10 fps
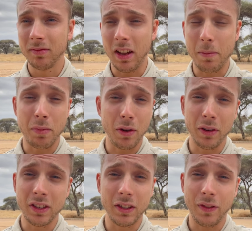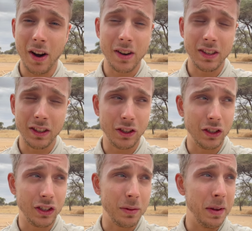and Brilliant Safaris. They're
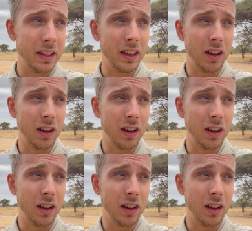just amazing,